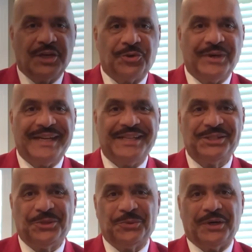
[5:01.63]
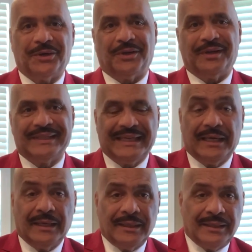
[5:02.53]
Greetings to all,
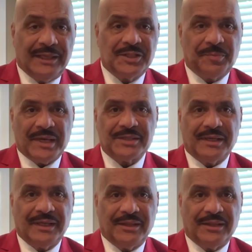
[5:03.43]
especially